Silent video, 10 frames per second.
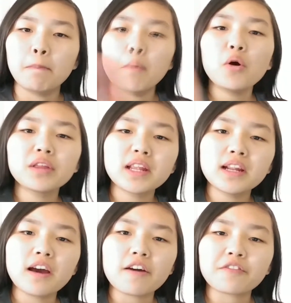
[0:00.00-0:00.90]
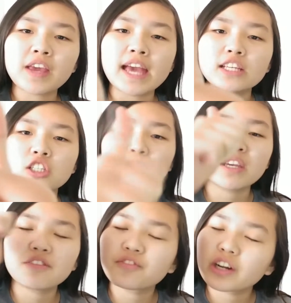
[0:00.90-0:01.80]
More than enough,
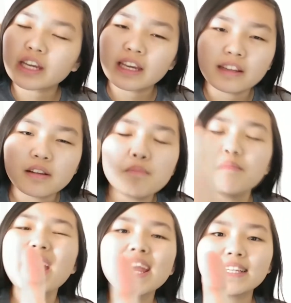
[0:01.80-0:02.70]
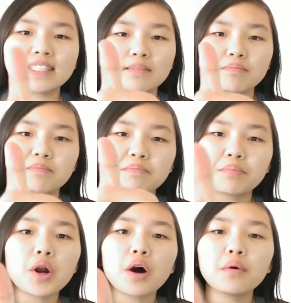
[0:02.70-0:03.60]
K-Jimmy. Freaking amazing,
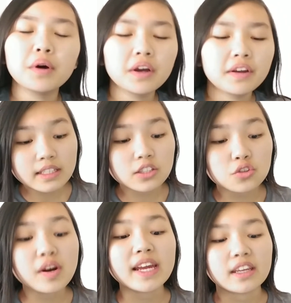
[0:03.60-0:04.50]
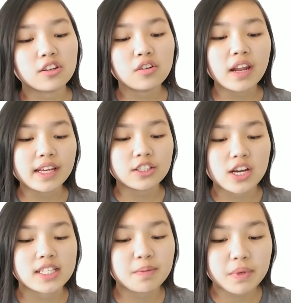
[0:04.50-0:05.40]
bro. This is great. You're like
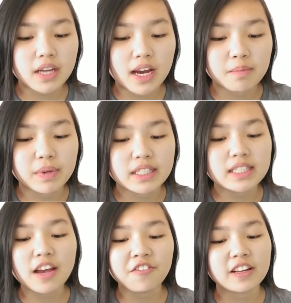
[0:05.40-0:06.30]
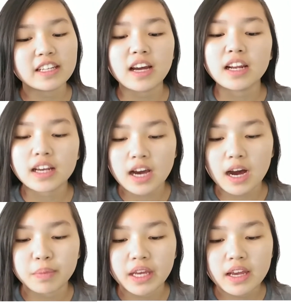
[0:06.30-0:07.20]
Jacksepticeye, but definitely not a
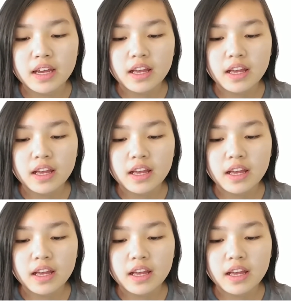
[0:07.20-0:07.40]
copy.